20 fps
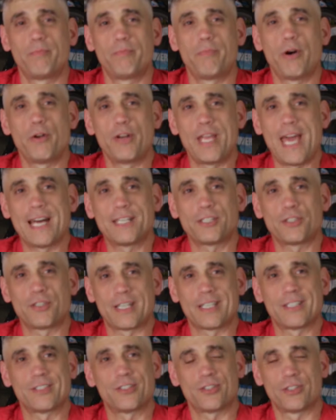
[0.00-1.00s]

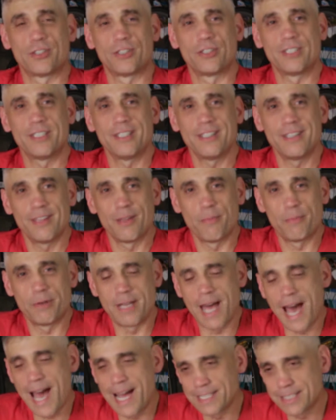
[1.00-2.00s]
podiatric surgeon, the
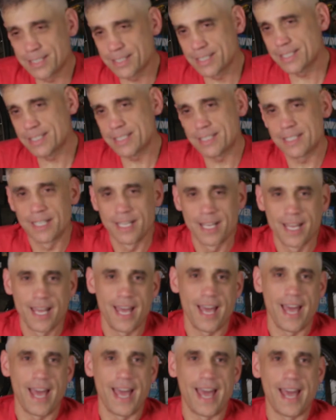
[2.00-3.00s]
podiatrist,
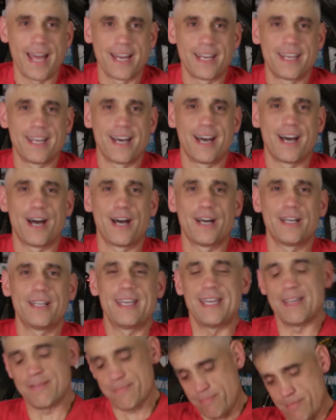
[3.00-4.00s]
and
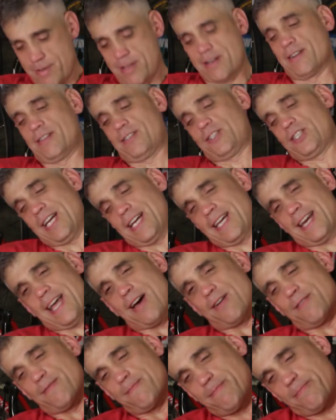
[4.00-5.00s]
check it out.